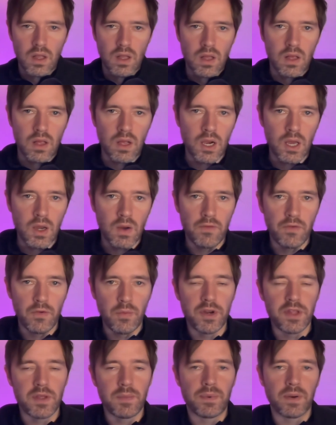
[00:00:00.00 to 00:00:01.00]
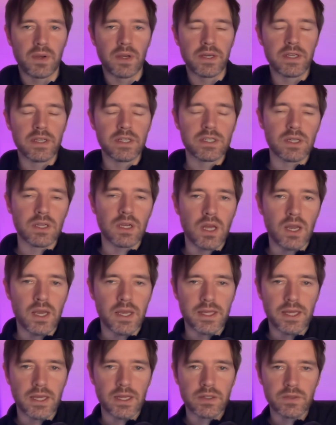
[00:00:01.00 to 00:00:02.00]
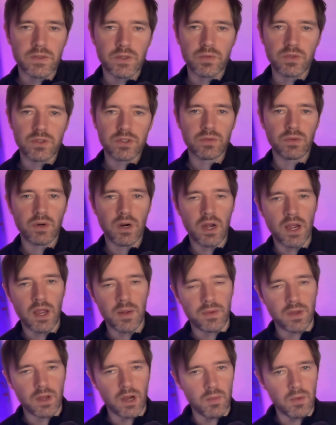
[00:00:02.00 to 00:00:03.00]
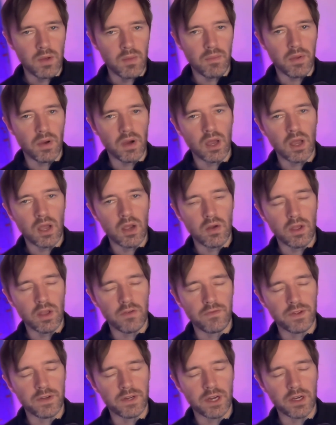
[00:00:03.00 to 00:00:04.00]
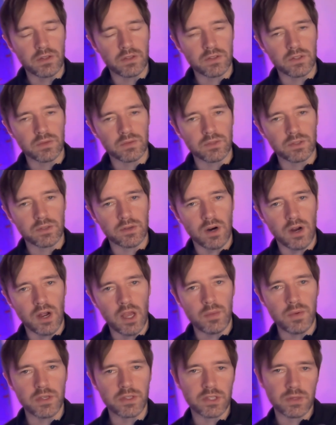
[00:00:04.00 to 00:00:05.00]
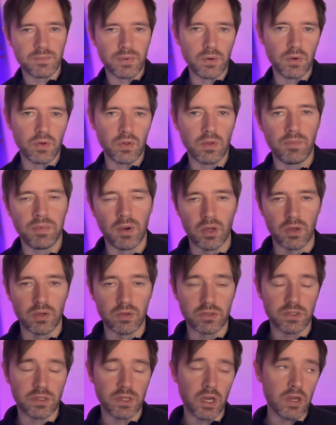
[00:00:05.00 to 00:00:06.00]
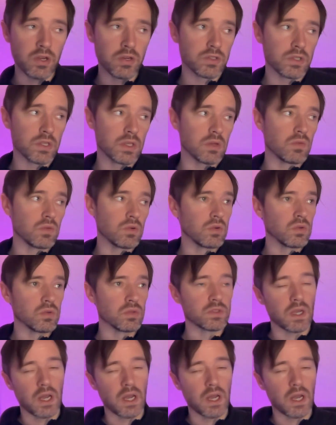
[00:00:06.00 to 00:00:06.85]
Hello, everybody. Please like and subscribe. Comment below. If you don't subscribe, you support the Blues. Those are the rules.